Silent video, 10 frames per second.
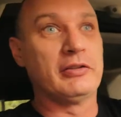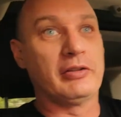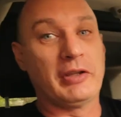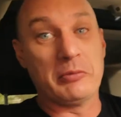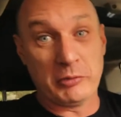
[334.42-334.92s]
to
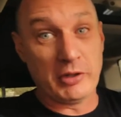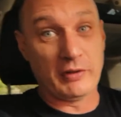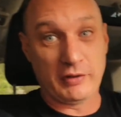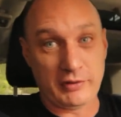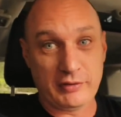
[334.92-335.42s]
keep me in
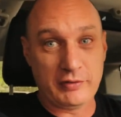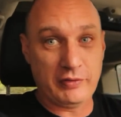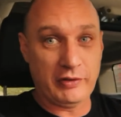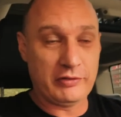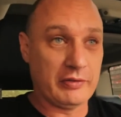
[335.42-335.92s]
the
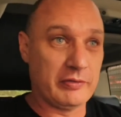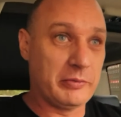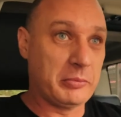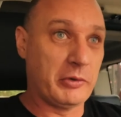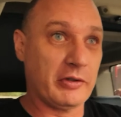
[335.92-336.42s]
festive
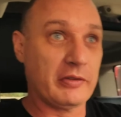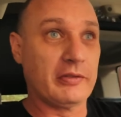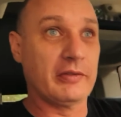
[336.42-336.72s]
spirit.